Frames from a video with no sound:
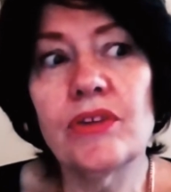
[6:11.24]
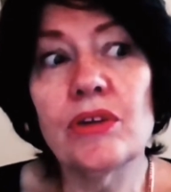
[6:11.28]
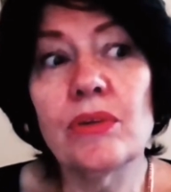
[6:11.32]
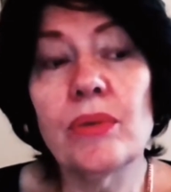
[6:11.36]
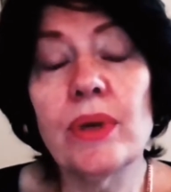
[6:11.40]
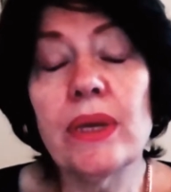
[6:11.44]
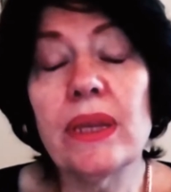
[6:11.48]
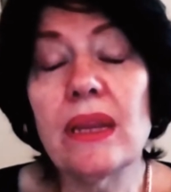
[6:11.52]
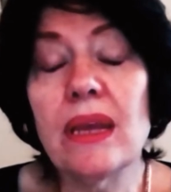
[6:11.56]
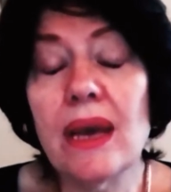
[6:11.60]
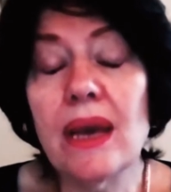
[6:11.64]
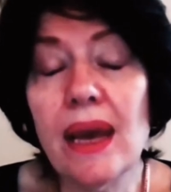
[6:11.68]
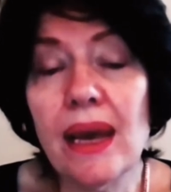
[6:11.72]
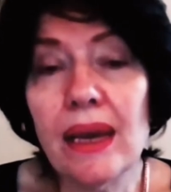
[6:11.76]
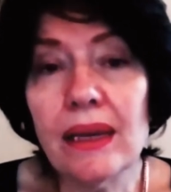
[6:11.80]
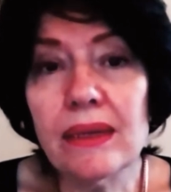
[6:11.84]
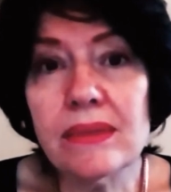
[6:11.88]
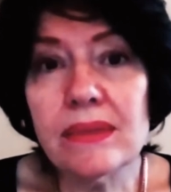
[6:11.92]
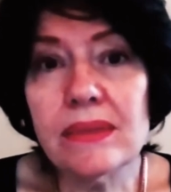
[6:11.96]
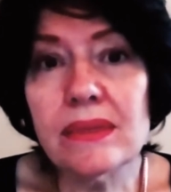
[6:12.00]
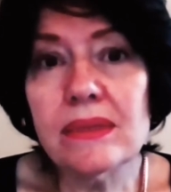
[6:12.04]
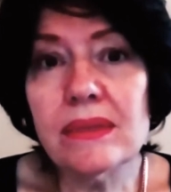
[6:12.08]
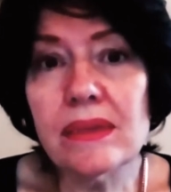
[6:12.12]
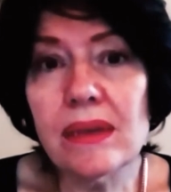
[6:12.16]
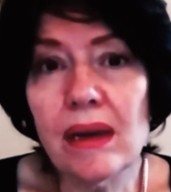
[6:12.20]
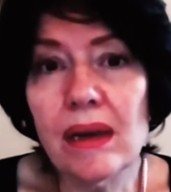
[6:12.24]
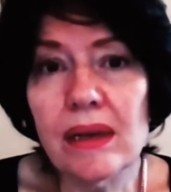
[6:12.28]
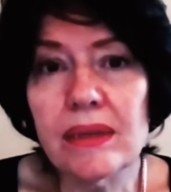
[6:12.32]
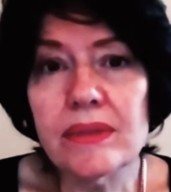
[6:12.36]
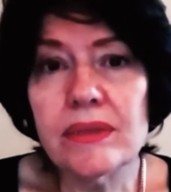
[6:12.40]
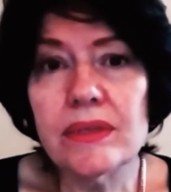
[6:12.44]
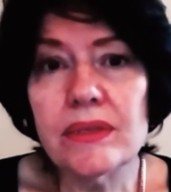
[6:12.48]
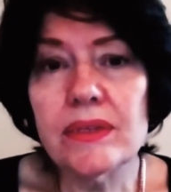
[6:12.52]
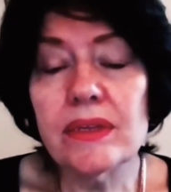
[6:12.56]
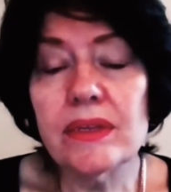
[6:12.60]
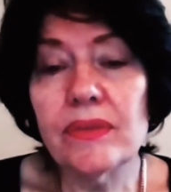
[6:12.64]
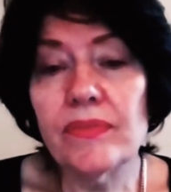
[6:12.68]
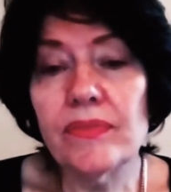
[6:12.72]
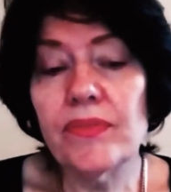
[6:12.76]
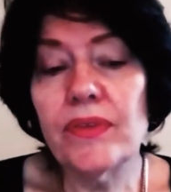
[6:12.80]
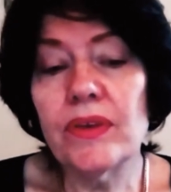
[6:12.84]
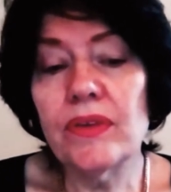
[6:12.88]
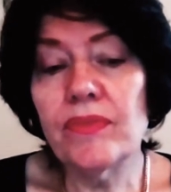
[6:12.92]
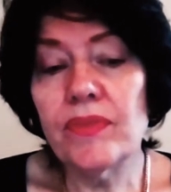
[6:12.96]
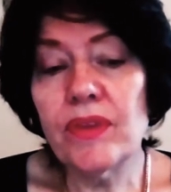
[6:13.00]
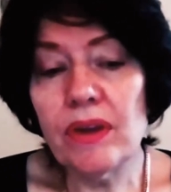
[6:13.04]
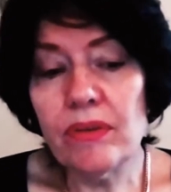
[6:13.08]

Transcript: doing the exercises, if